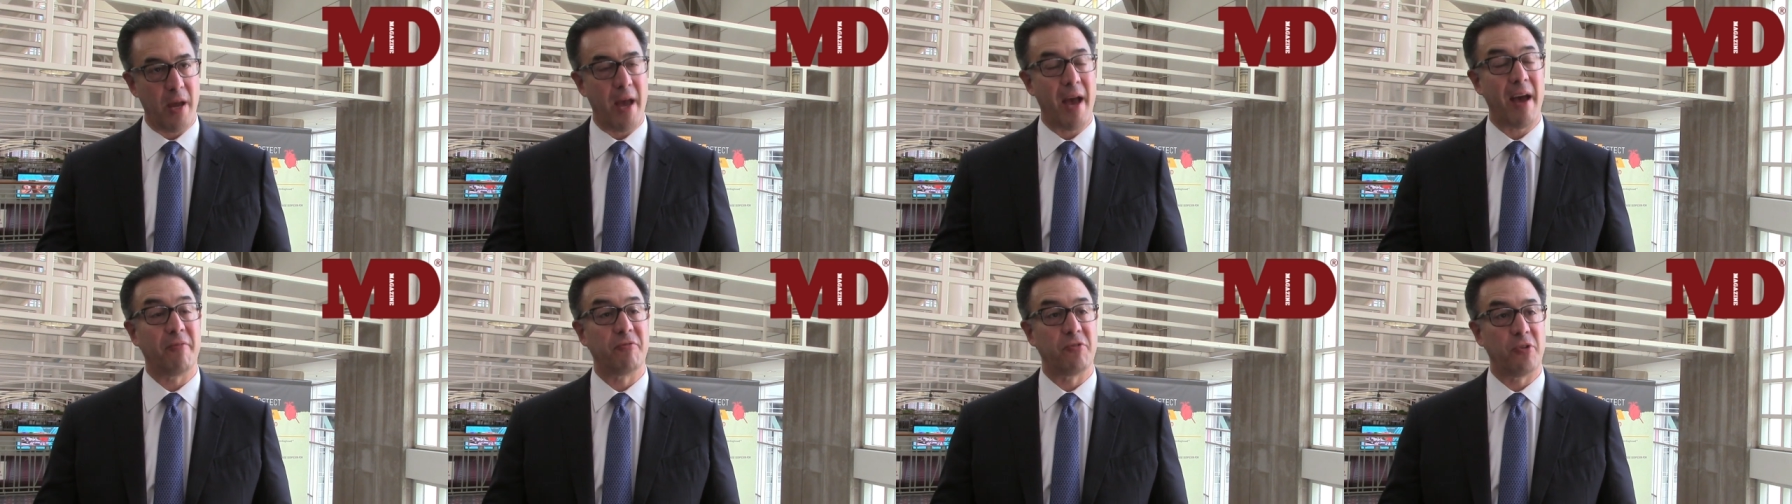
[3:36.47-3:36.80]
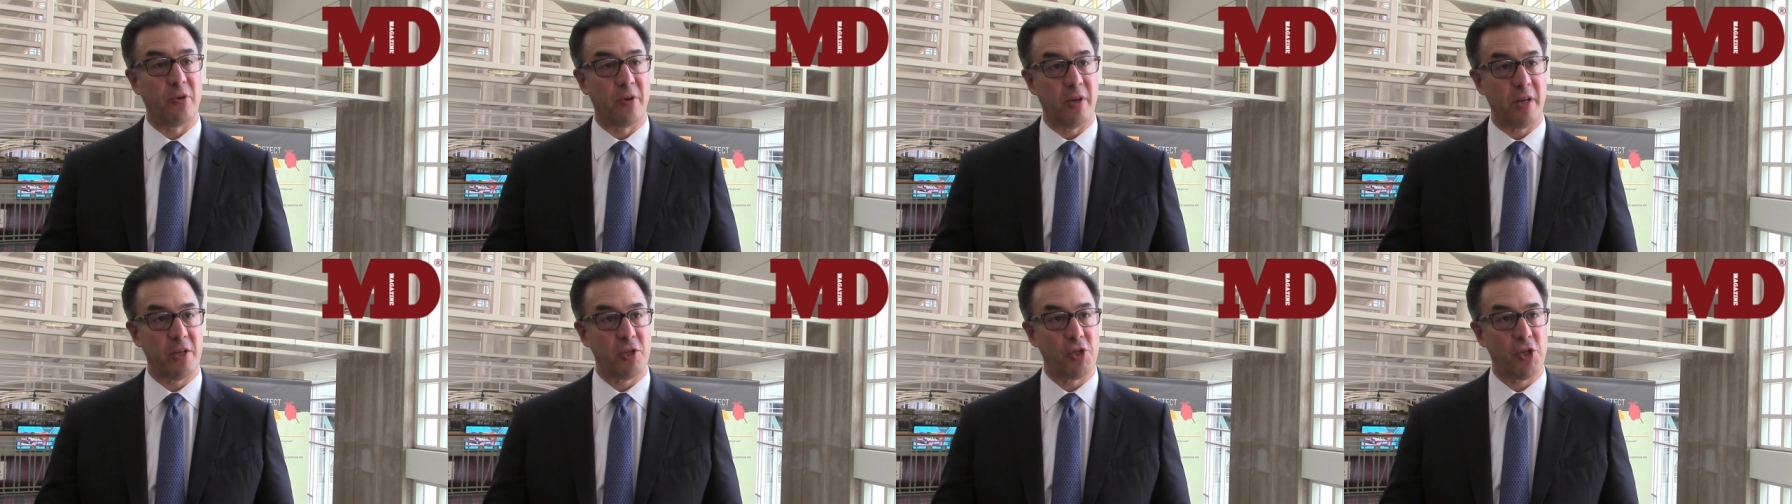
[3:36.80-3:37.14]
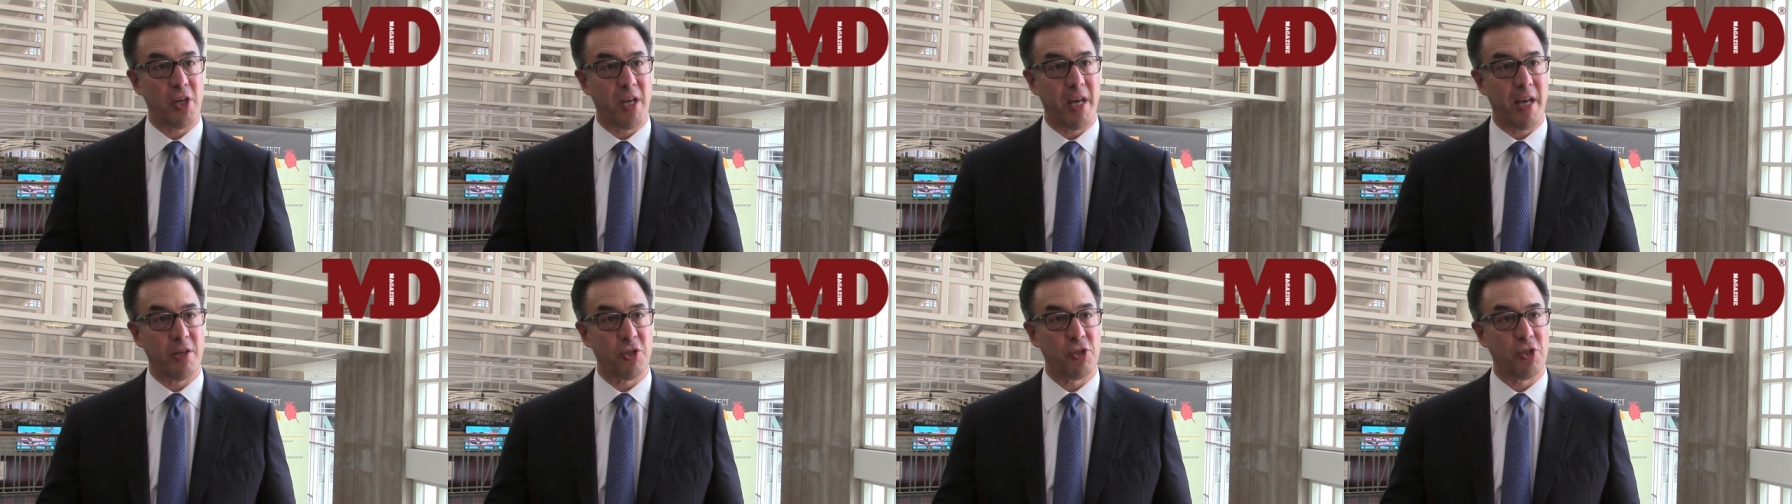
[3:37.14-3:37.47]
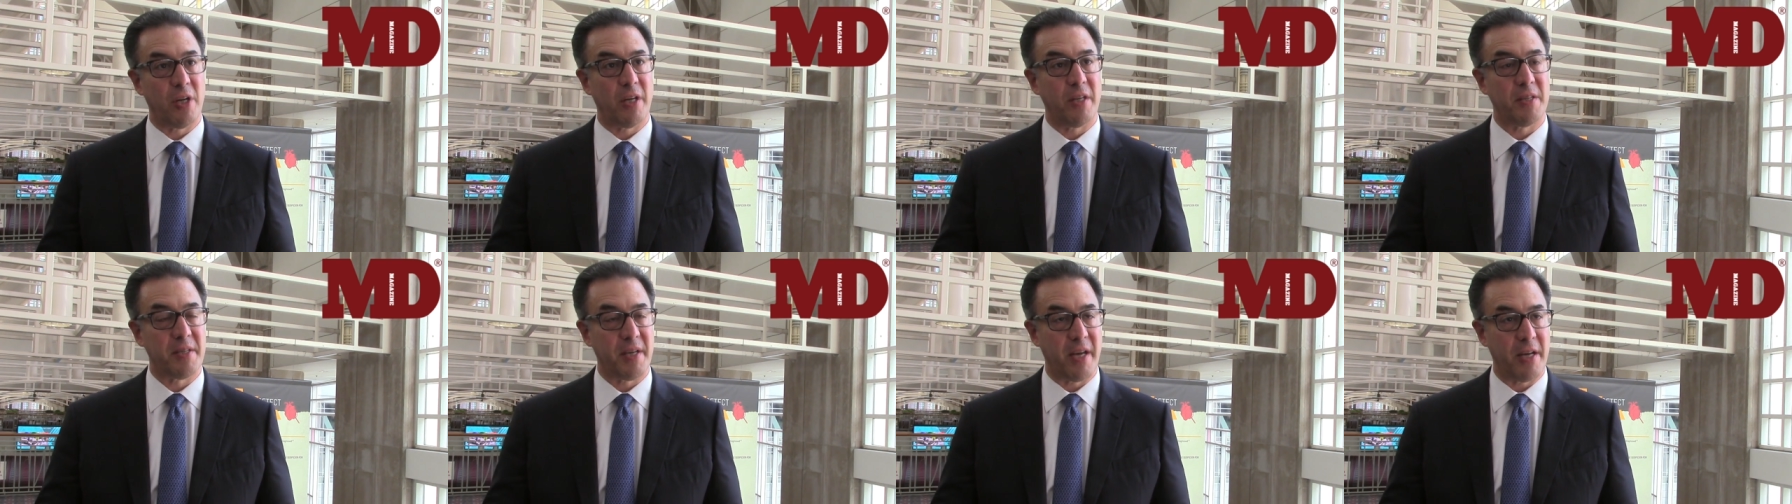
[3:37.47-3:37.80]
after
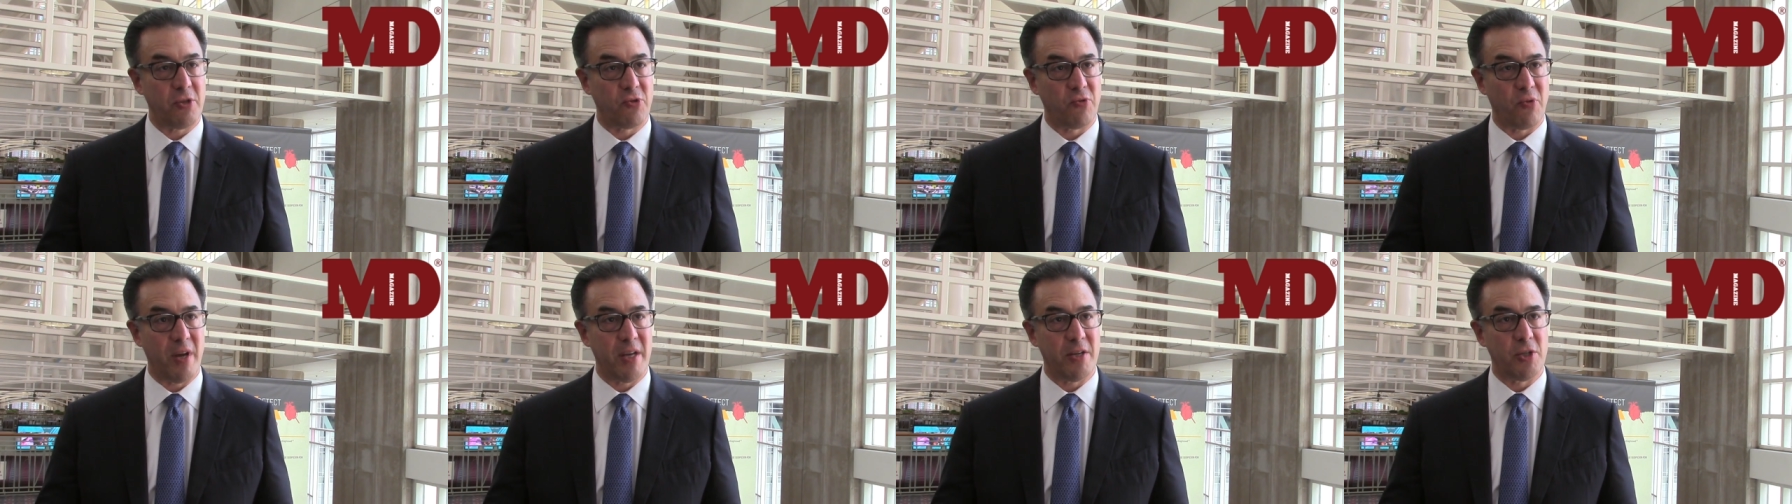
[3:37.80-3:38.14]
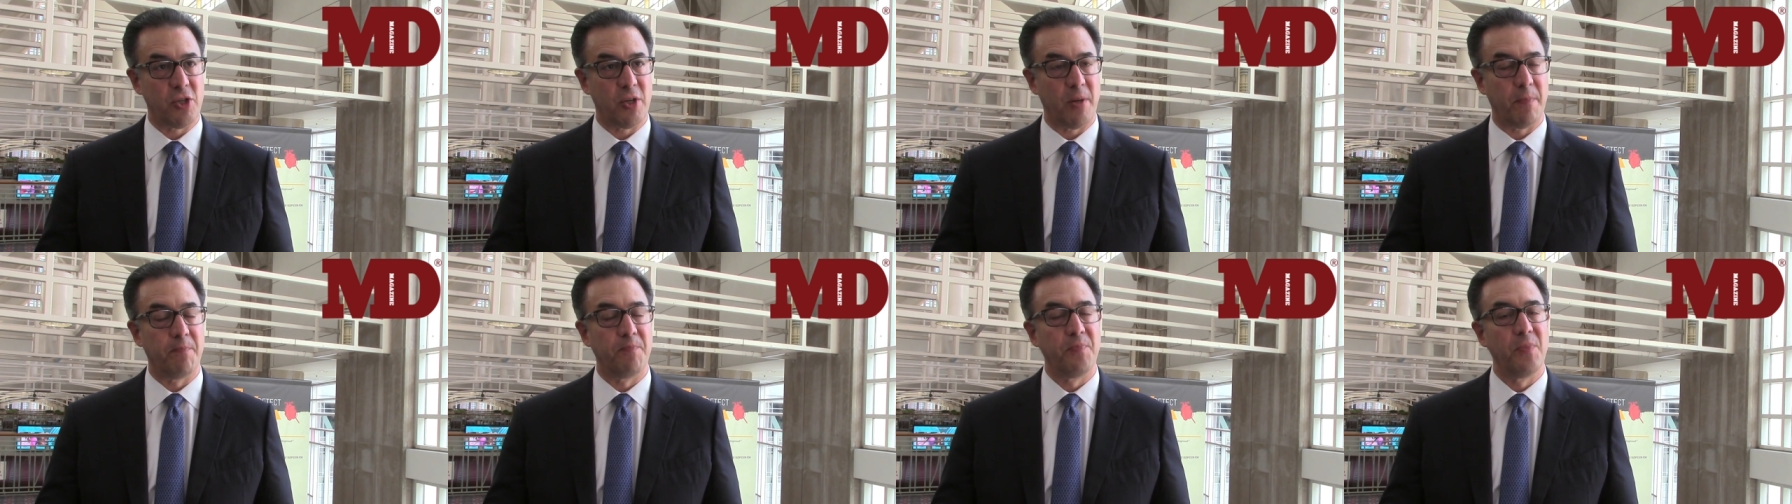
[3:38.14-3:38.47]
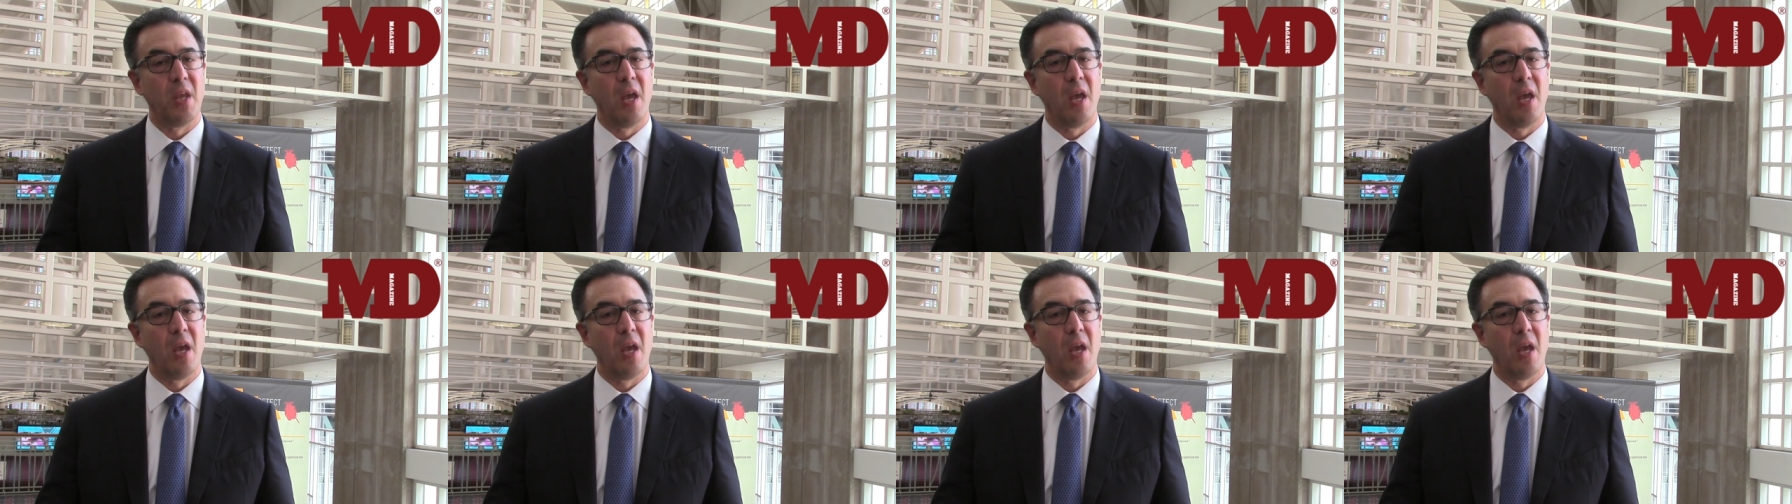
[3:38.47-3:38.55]
initiation and titration.